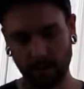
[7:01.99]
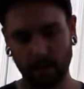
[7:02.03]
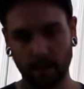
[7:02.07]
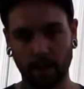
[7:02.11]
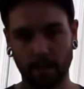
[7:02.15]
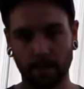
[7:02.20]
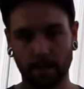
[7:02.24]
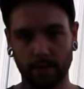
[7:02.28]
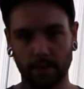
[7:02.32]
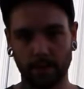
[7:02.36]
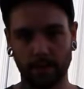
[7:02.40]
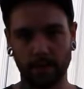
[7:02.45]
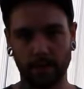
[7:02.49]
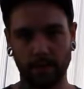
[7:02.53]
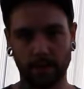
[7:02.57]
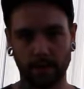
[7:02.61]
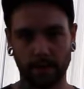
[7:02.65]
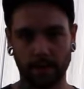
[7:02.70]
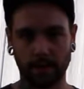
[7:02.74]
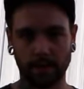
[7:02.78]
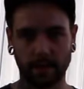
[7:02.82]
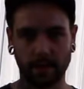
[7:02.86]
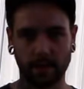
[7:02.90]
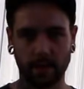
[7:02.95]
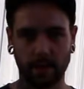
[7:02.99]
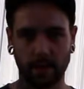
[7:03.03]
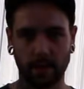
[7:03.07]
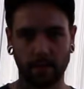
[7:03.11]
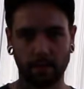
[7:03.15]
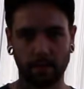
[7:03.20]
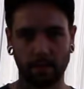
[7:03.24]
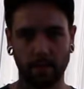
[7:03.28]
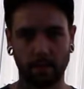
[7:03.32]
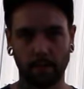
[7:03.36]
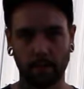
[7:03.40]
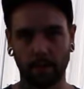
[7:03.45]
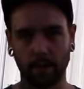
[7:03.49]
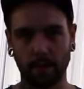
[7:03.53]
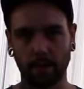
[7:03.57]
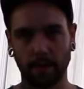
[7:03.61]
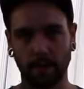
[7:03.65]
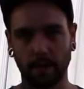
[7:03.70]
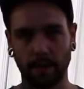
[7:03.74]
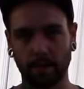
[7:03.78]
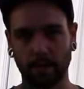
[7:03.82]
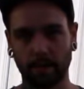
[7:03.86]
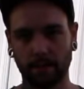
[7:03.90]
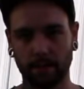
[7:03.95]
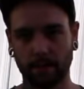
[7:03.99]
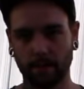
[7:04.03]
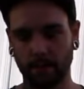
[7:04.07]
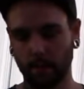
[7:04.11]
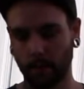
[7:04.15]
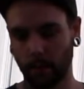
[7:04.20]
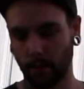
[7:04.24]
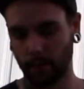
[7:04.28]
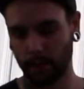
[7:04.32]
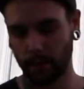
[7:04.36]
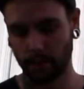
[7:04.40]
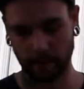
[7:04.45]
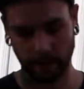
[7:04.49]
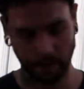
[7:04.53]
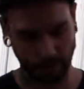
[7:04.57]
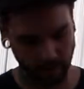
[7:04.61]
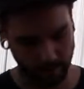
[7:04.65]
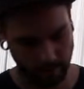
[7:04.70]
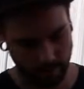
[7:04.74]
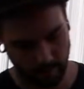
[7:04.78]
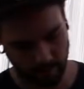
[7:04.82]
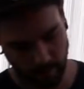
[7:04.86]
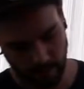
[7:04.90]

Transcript: what I'm doing here is I take my big knife, it's a boning knife,